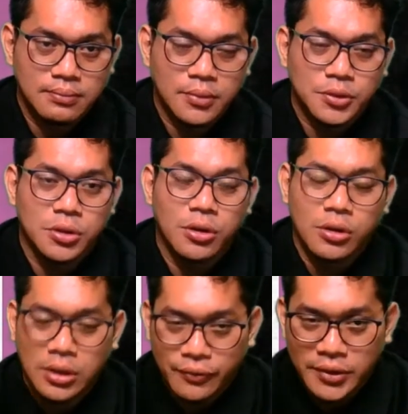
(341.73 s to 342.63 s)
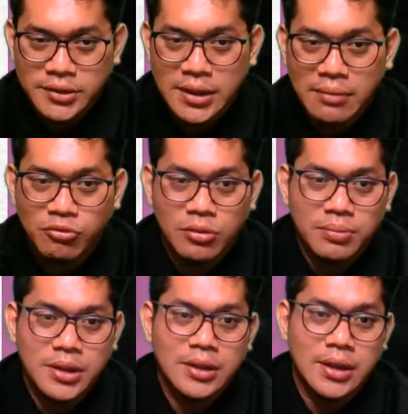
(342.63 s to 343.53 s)
So the first step will
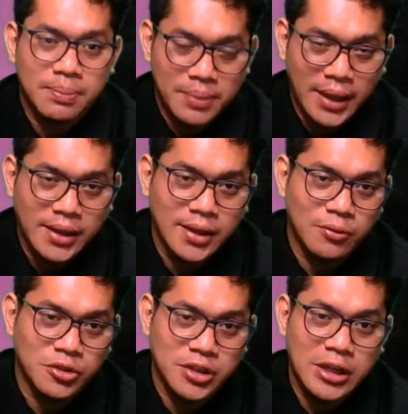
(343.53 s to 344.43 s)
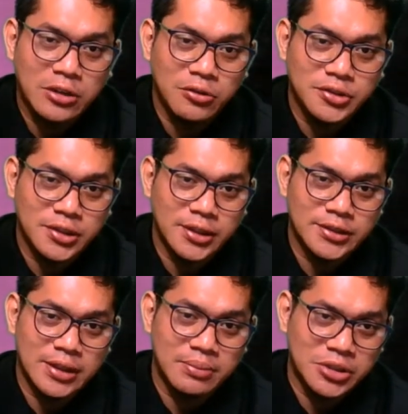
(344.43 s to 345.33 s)
be a planning, which includes the
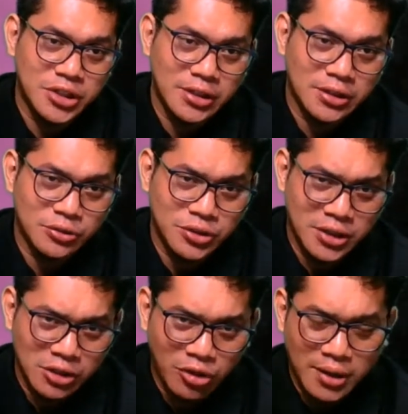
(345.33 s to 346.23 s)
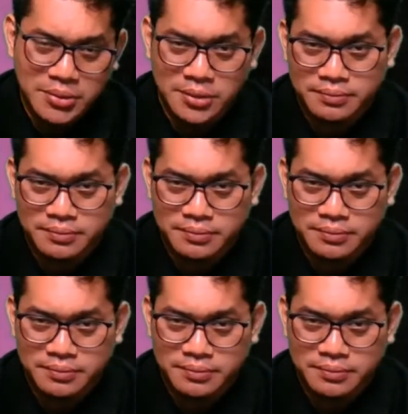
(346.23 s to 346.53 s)
establishing the user requirement,